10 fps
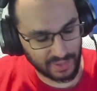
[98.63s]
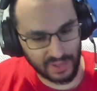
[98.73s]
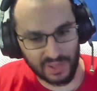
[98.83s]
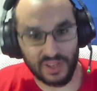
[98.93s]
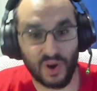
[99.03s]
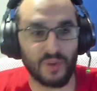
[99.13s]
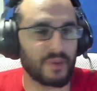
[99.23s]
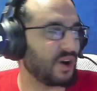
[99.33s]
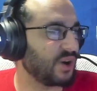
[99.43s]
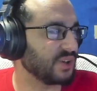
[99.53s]
lo and
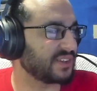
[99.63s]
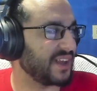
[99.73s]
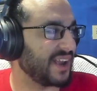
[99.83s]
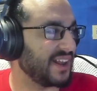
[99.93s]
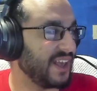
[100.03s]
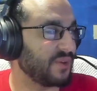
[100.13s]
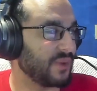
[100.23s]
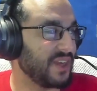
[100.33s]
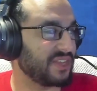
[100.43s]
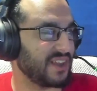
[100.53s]
behold, they get hit
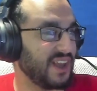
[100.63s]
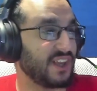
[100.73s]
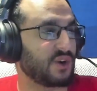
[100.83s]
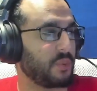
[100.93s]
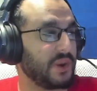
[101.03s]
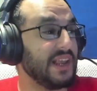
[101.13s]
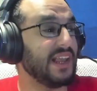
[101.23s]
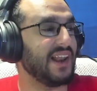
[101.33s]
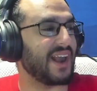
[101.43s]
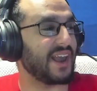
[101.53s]
with a
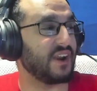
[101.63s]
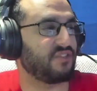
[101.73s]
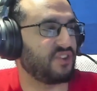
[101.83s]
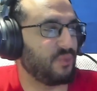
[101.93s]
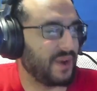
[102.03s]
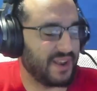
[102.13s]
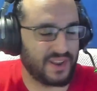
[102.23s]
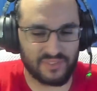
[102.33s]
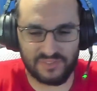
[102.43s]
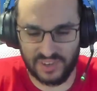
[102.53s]
green energy
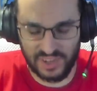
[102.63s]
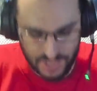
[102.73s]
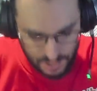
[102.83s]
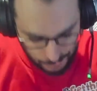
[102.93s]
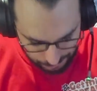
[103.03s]
wave. And